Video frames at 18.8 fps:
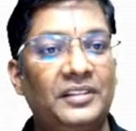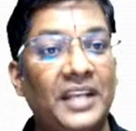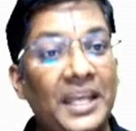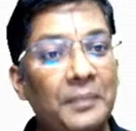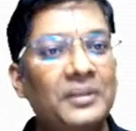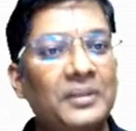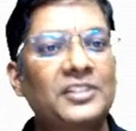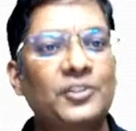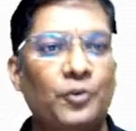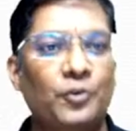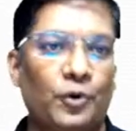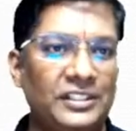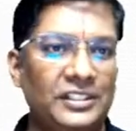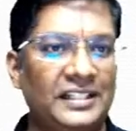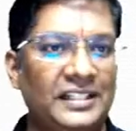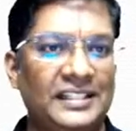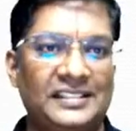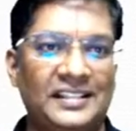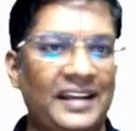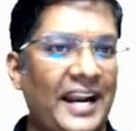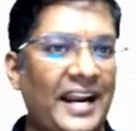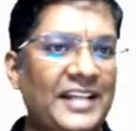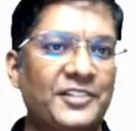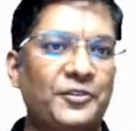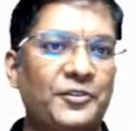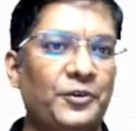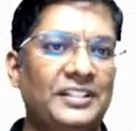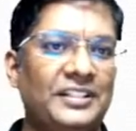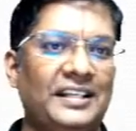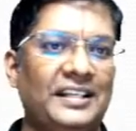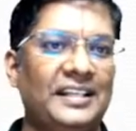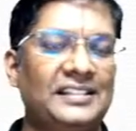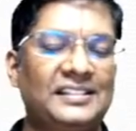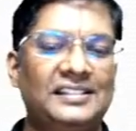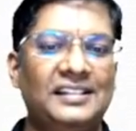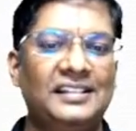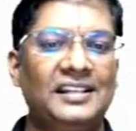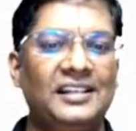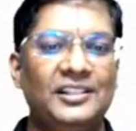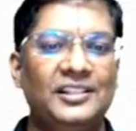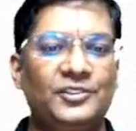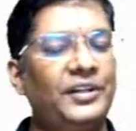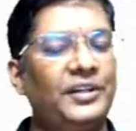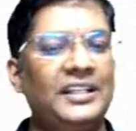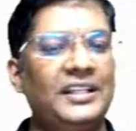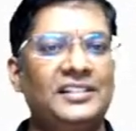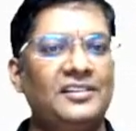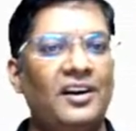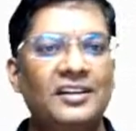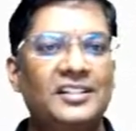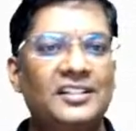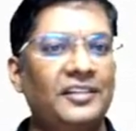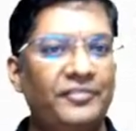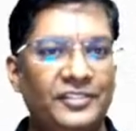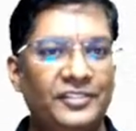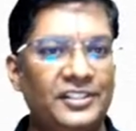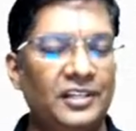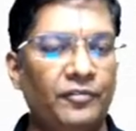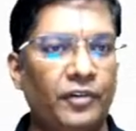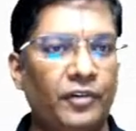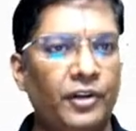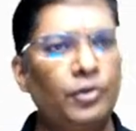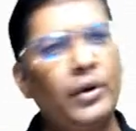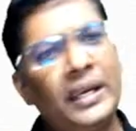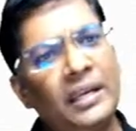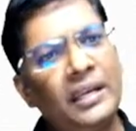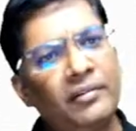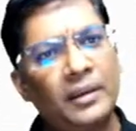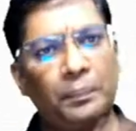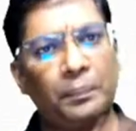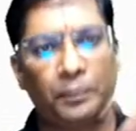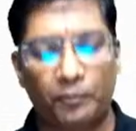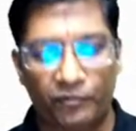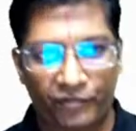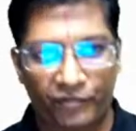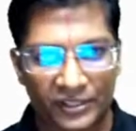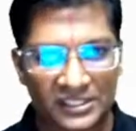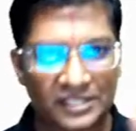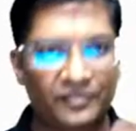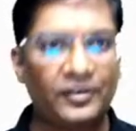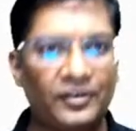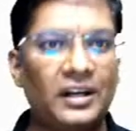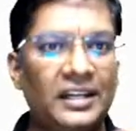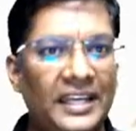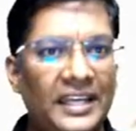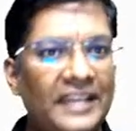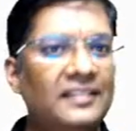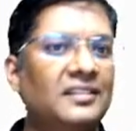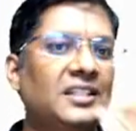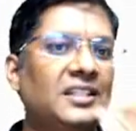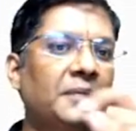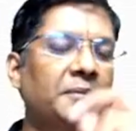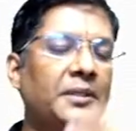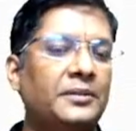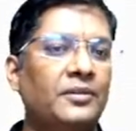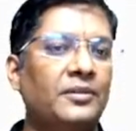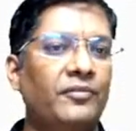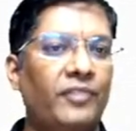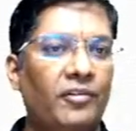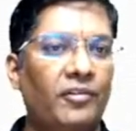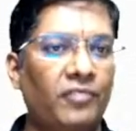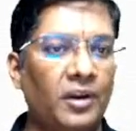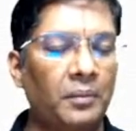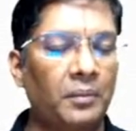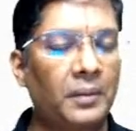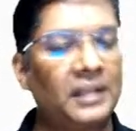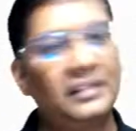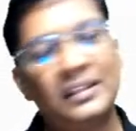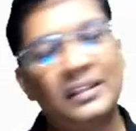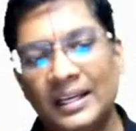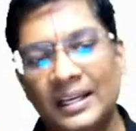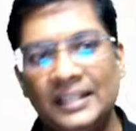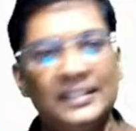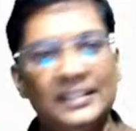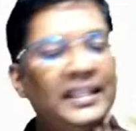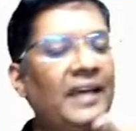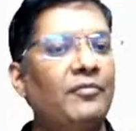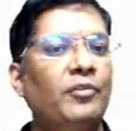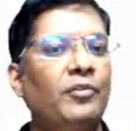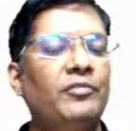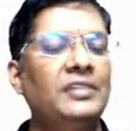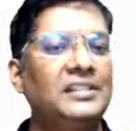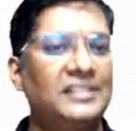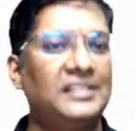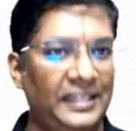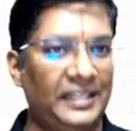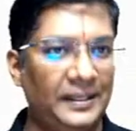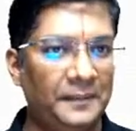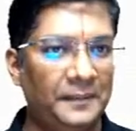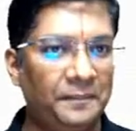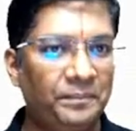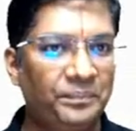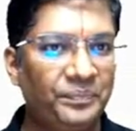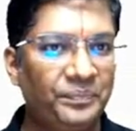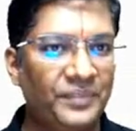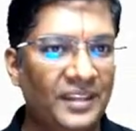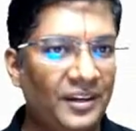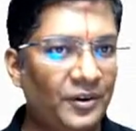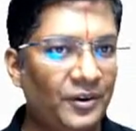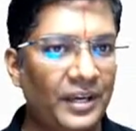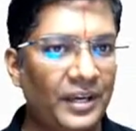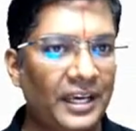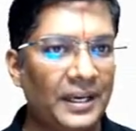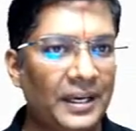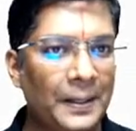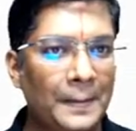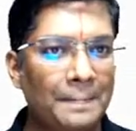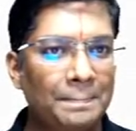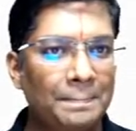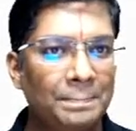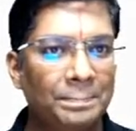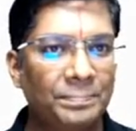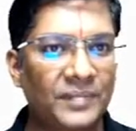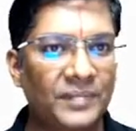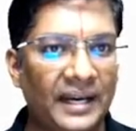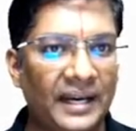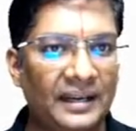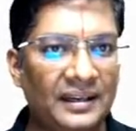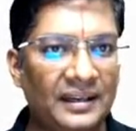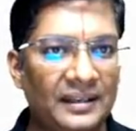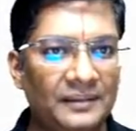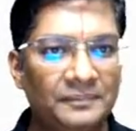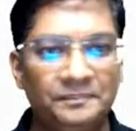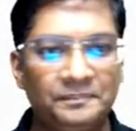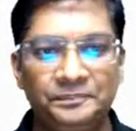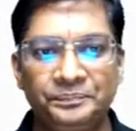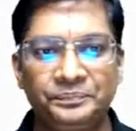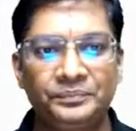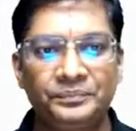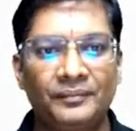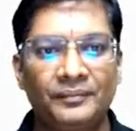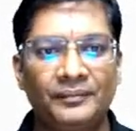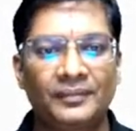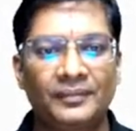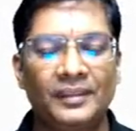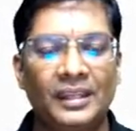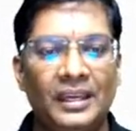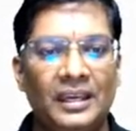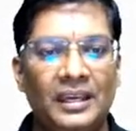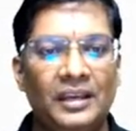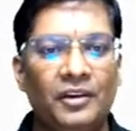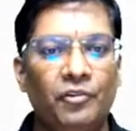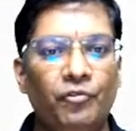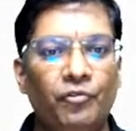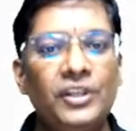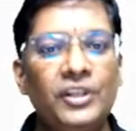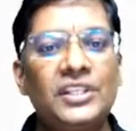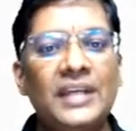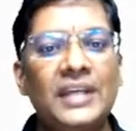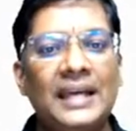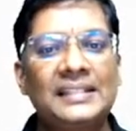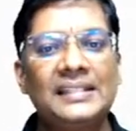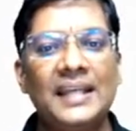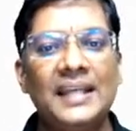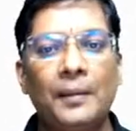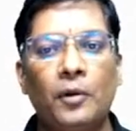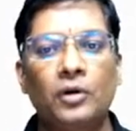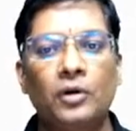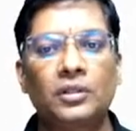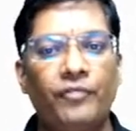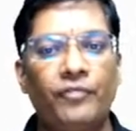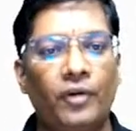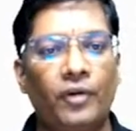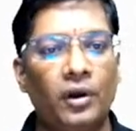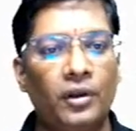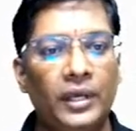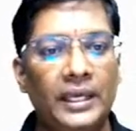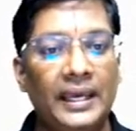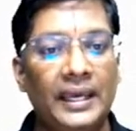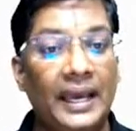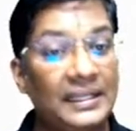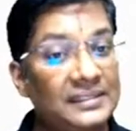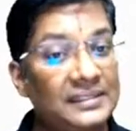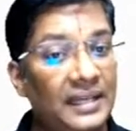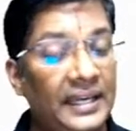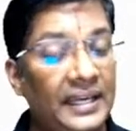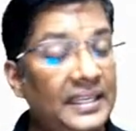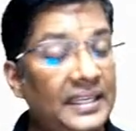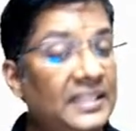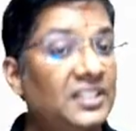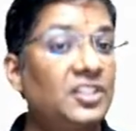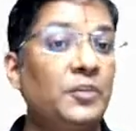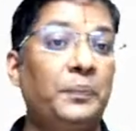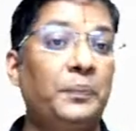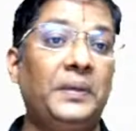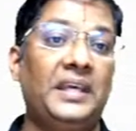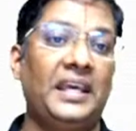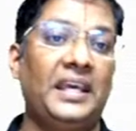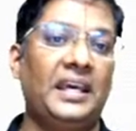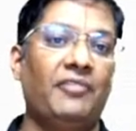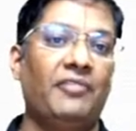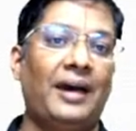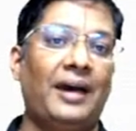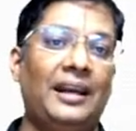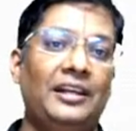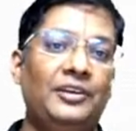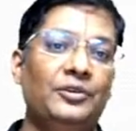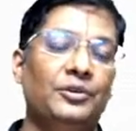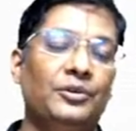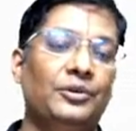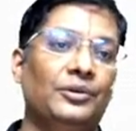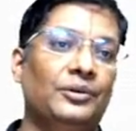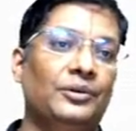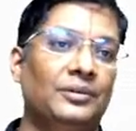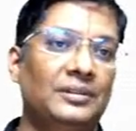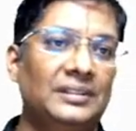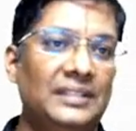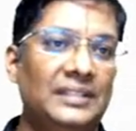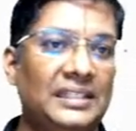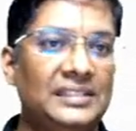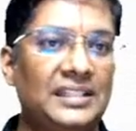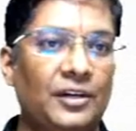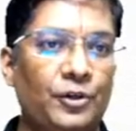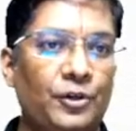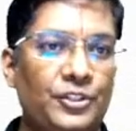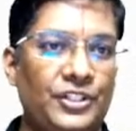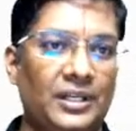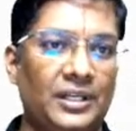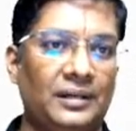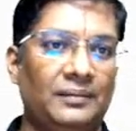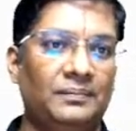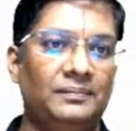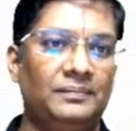months course it is, crash course it is, so it is not sufficient for you. Anyway, first of all take the subscription for 1 month, then we will see. Okay, right. Which acid among the following has the highest pKa value? This is the question.